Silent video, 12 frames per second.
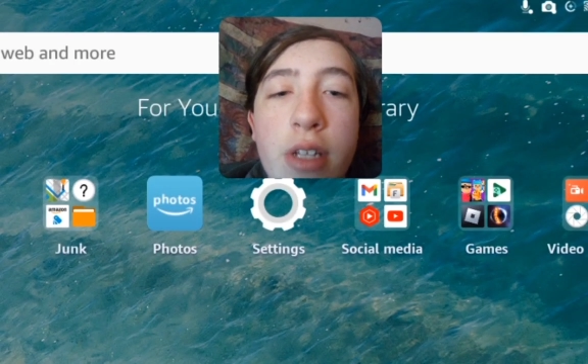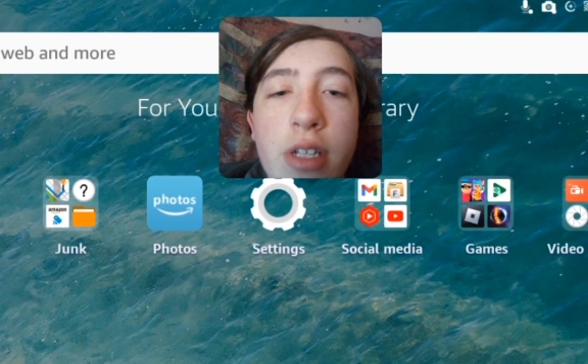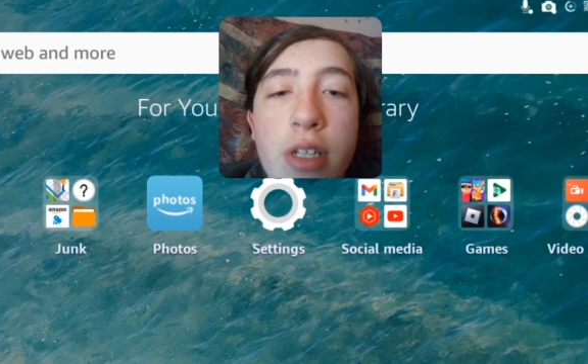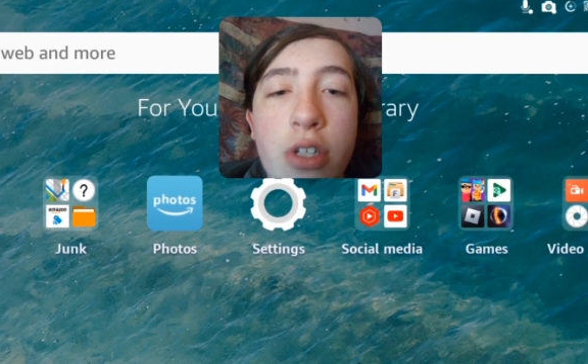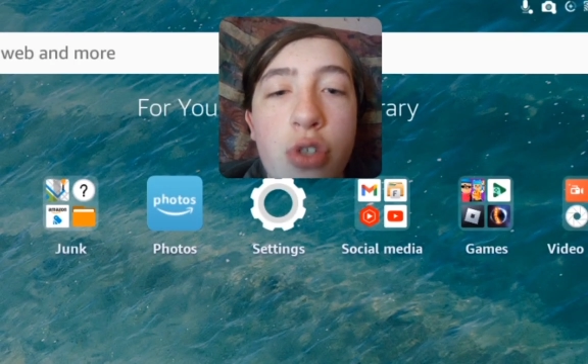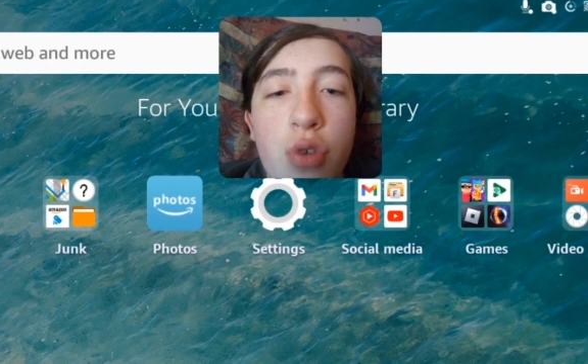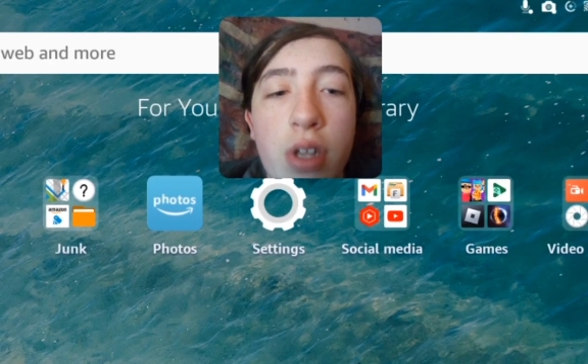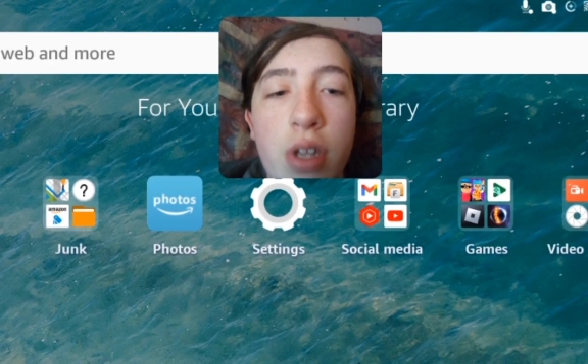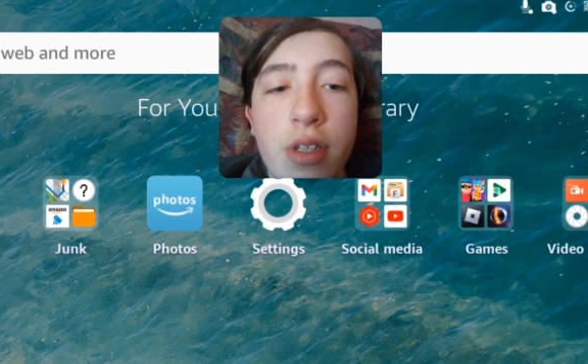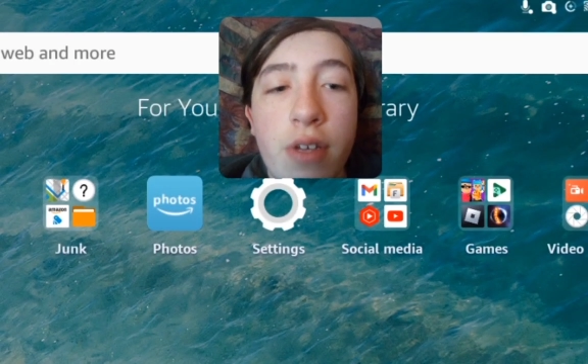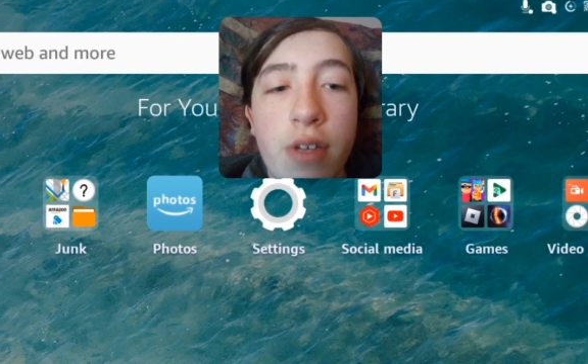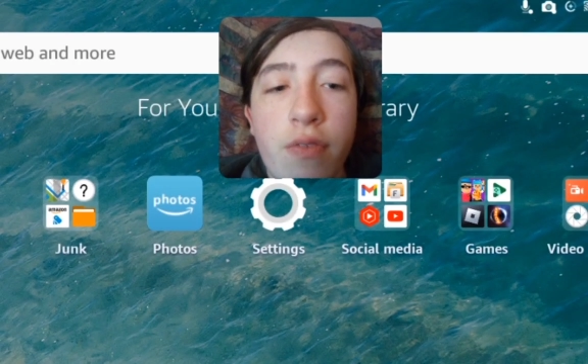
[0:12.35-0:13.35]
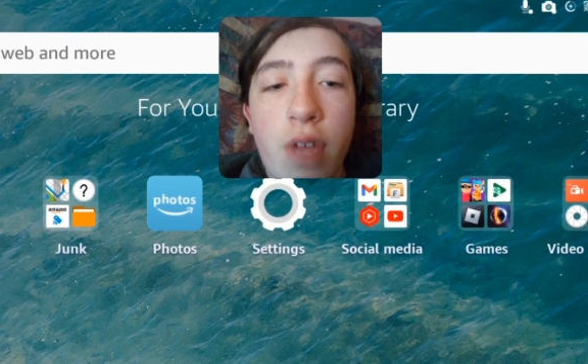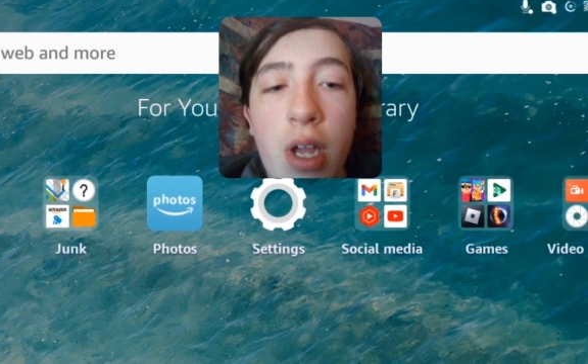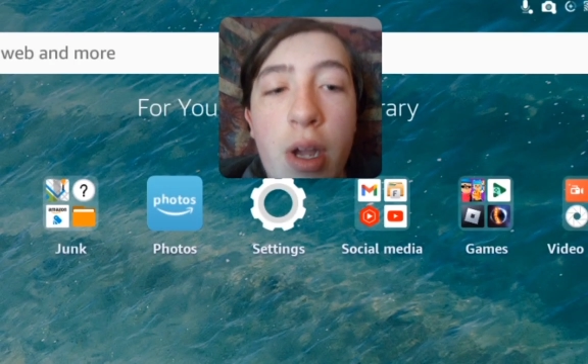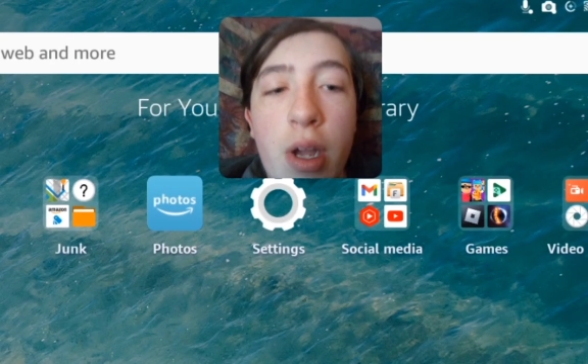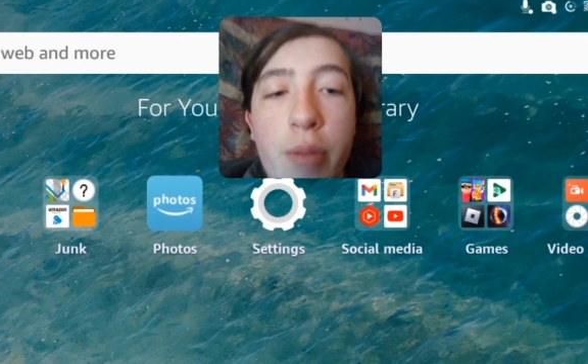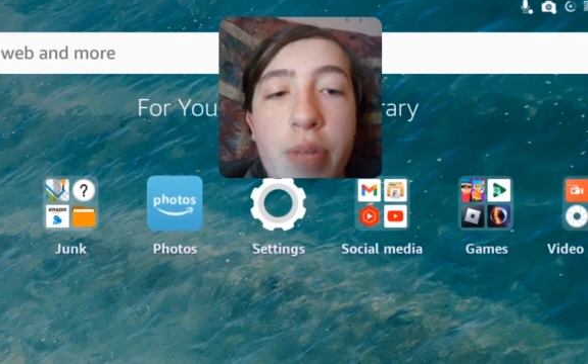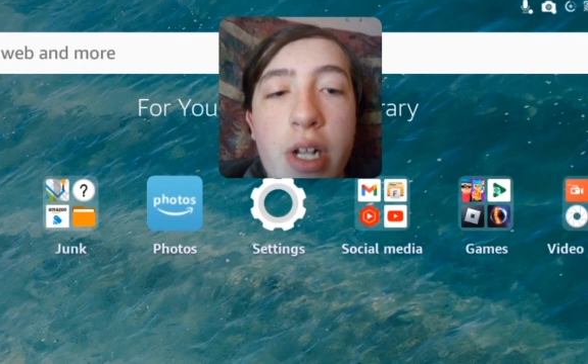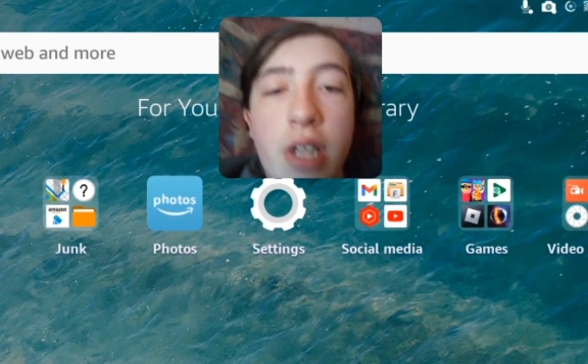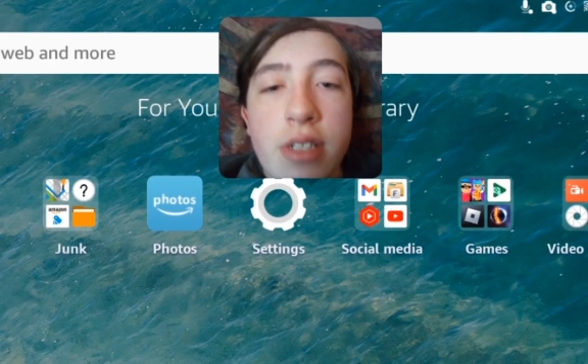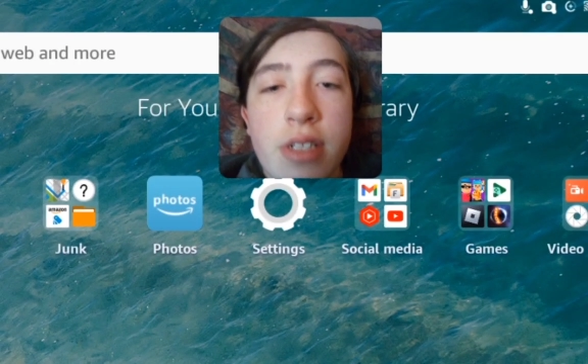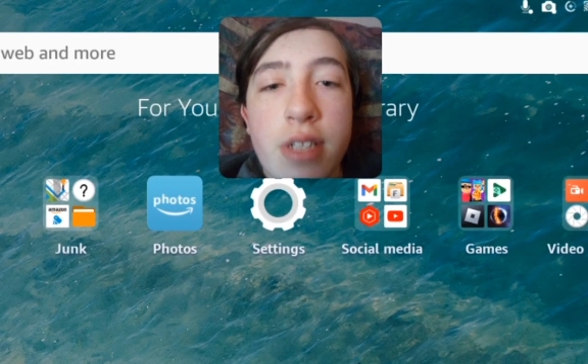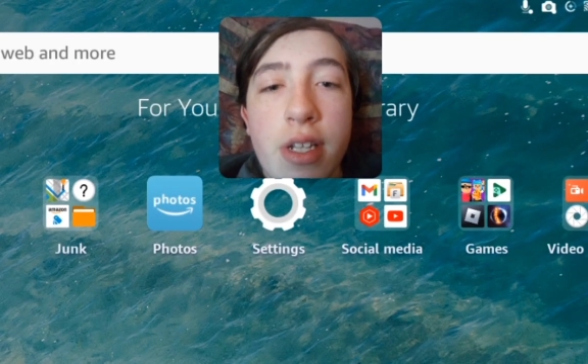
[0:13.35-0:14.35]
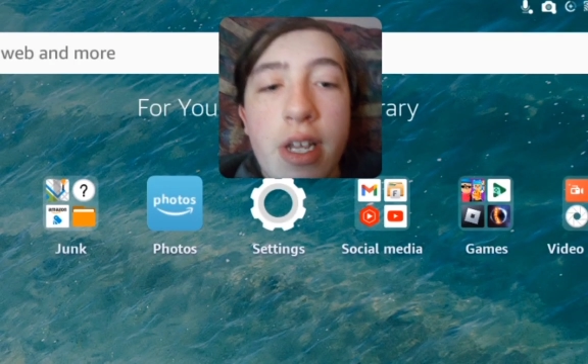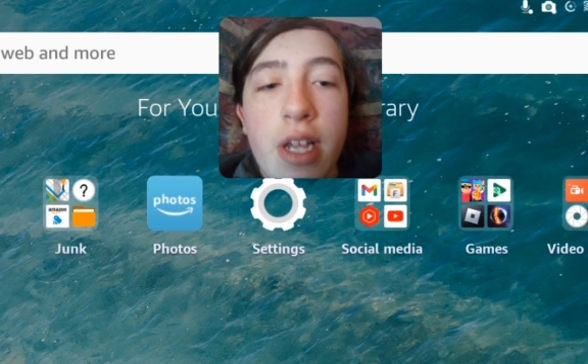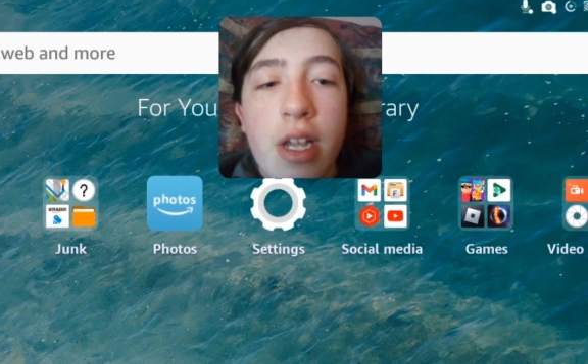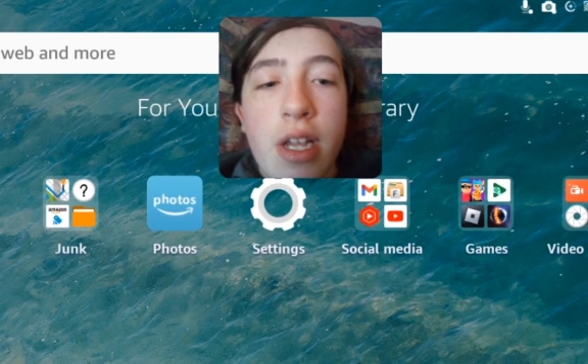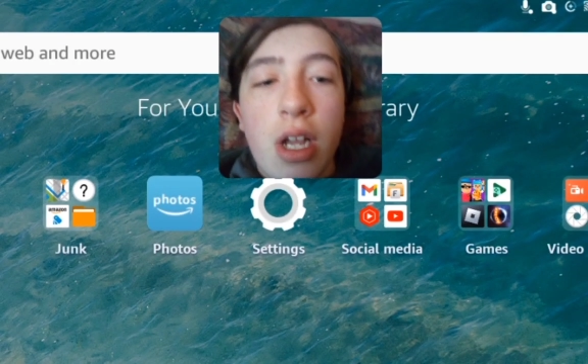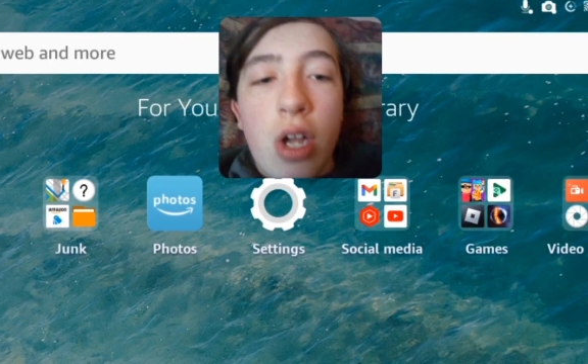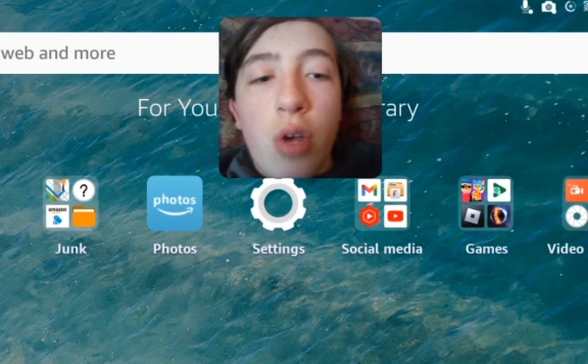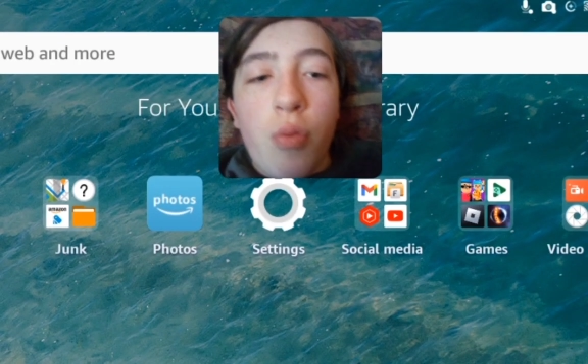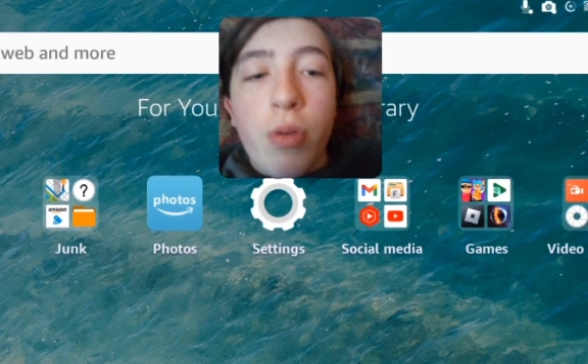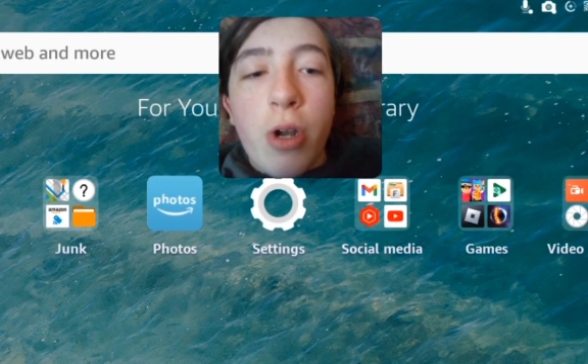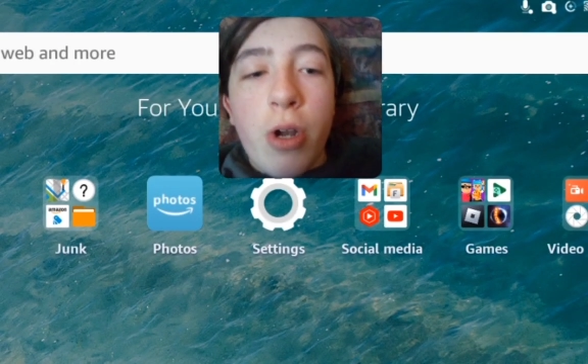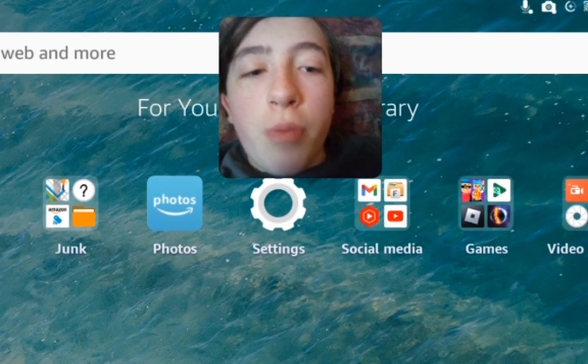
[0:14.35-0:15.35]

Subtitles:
destructive, because today we are